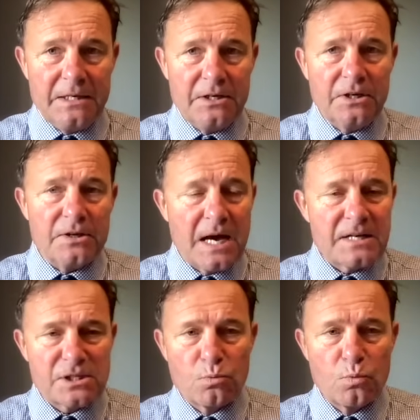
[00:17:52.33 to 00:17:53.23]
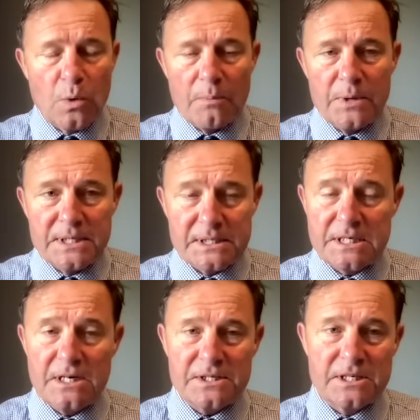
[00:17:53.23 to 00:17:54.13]
You know, that's when we
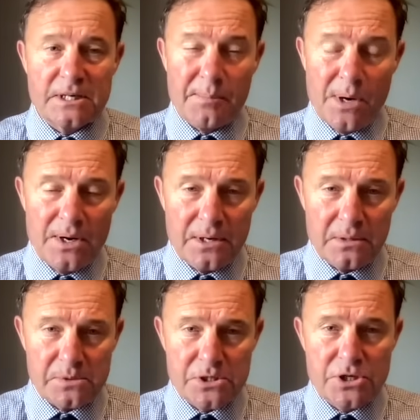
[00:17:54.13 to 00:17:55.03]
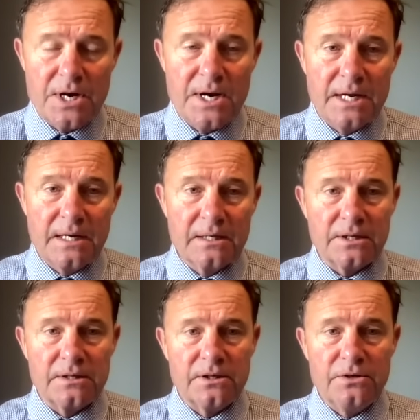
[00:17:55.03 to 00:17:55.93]
discuss the combined arms training
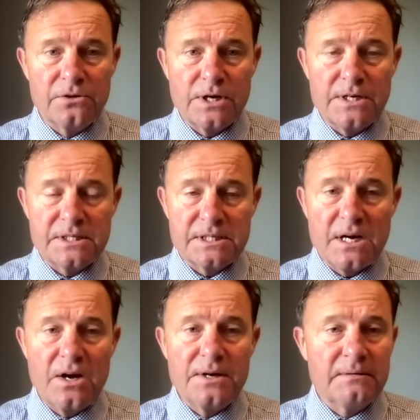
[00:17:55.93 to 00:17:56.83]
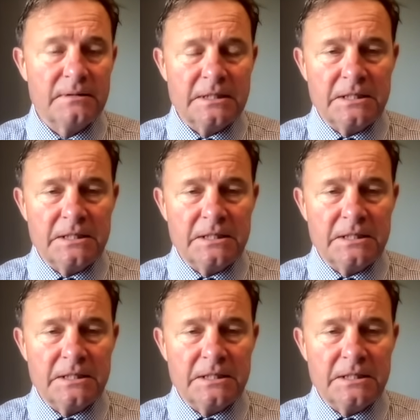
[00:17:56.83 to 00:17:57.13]
that Ukraine's done,